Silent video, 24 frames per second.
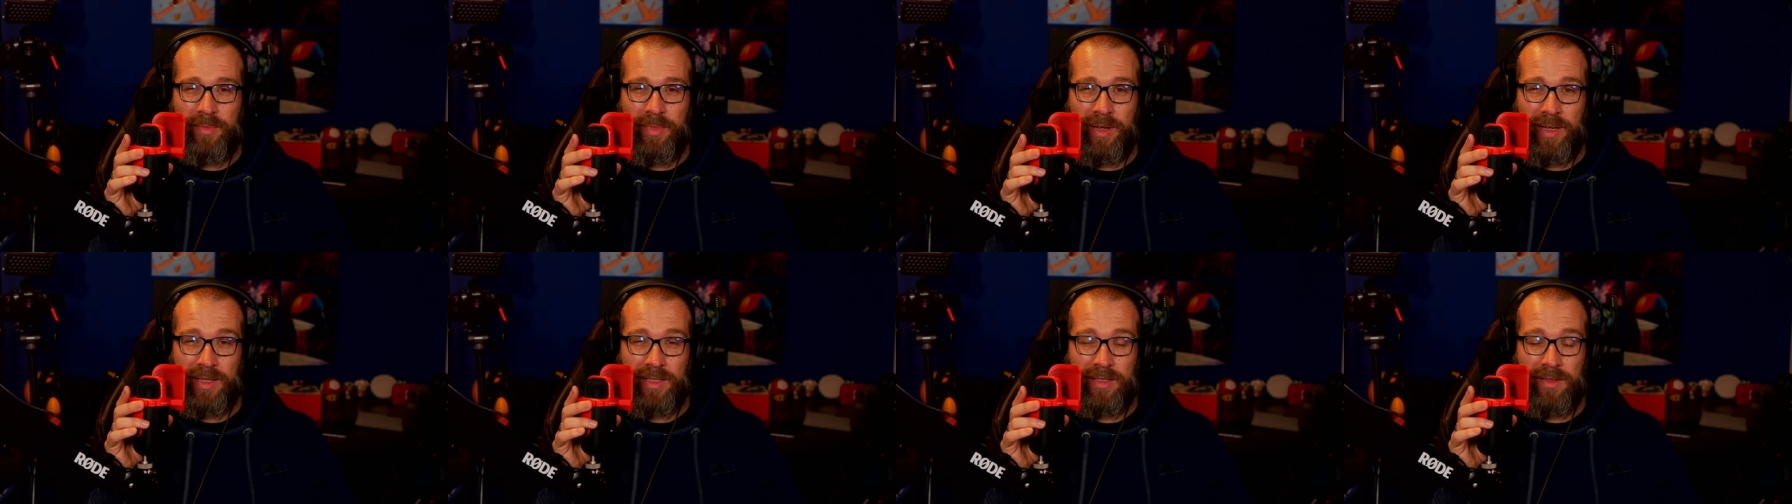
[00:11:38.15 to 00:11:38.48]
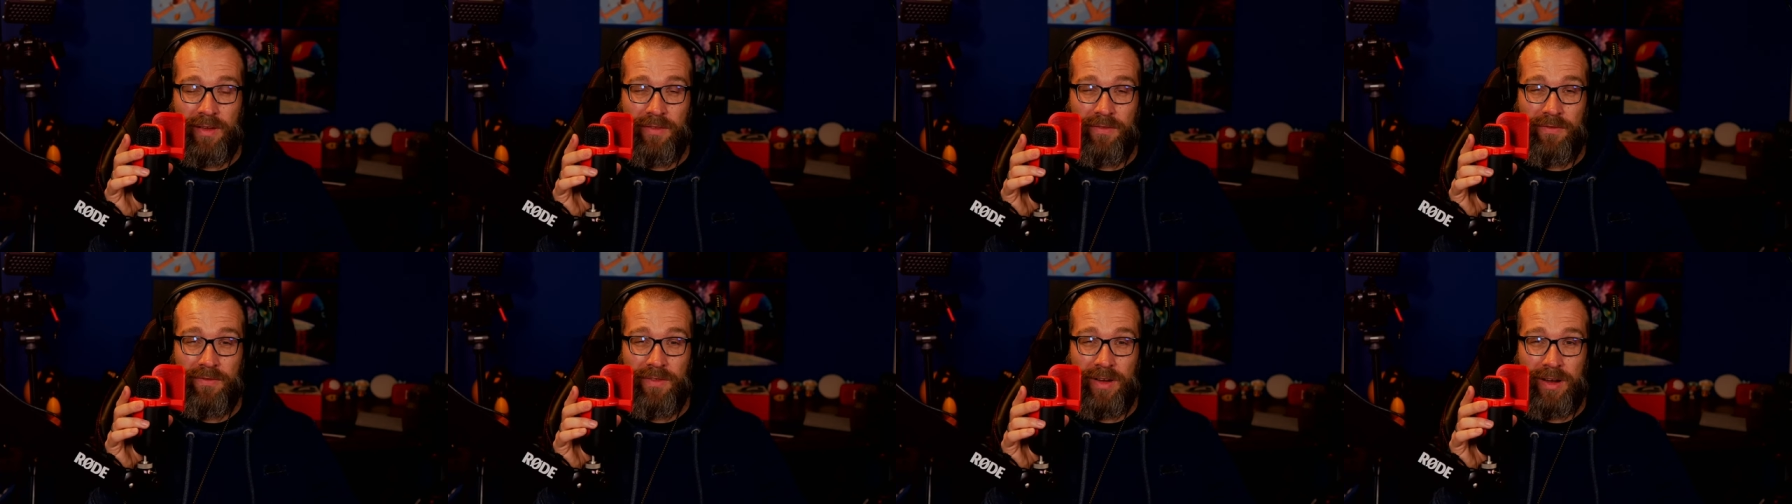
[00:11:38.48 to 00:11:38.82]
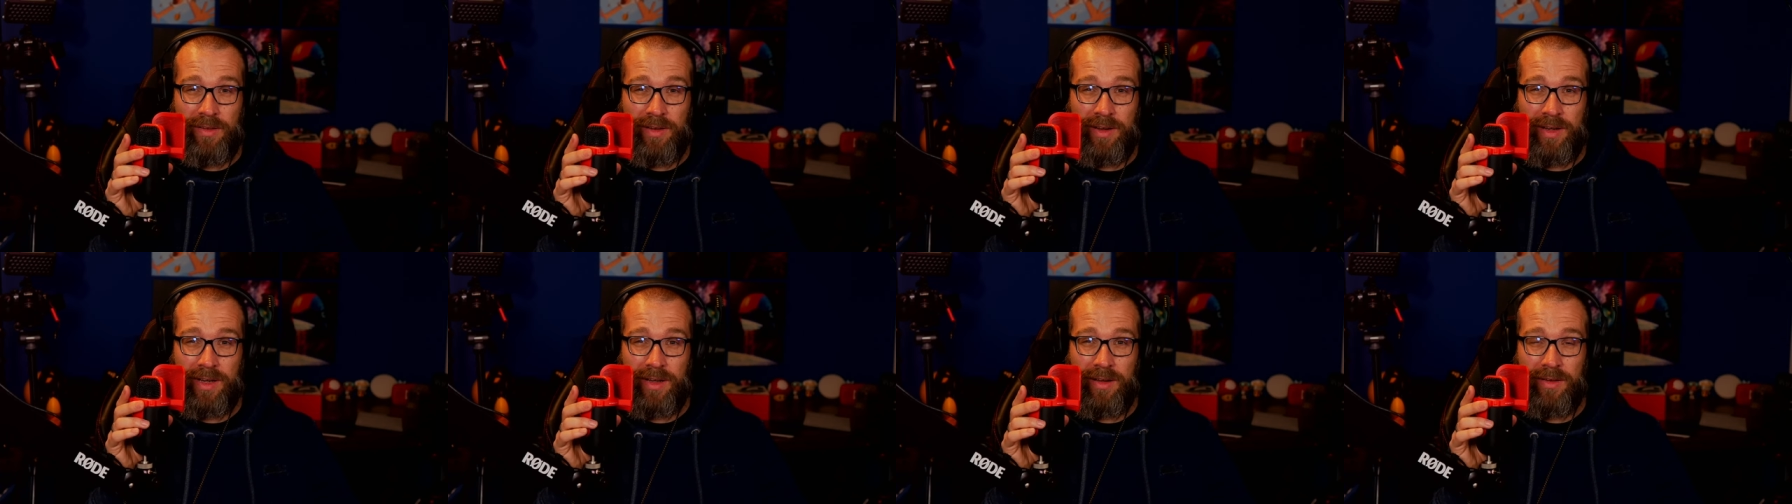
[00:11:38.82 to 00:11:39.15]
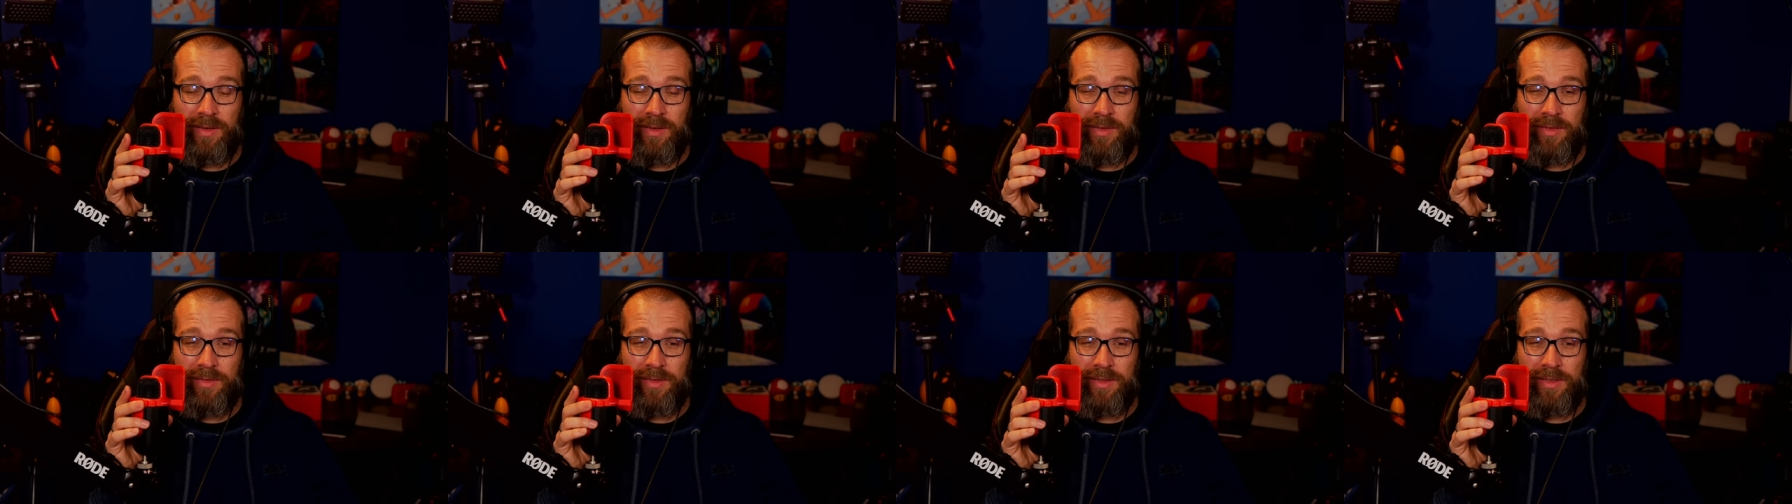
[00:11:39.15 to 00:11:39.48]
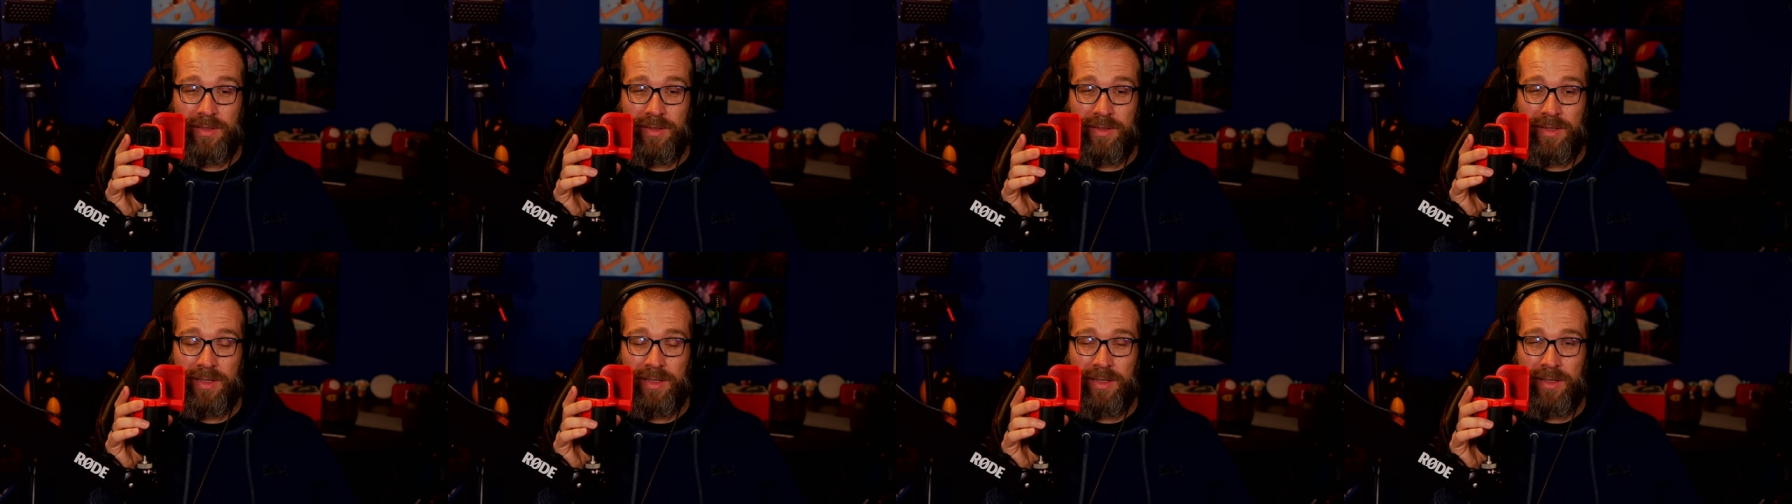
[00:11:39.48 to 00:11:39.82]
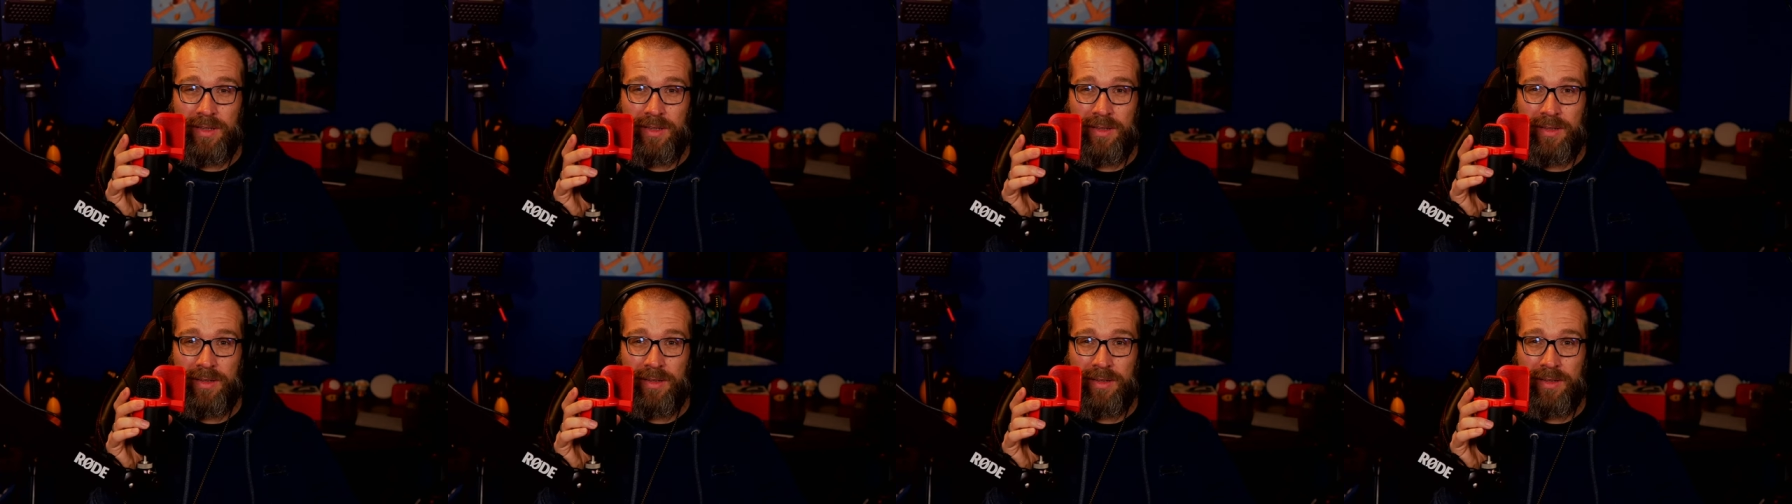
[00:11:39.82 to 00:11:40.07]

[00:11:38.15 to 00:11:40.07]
it makes a very loud noise on it.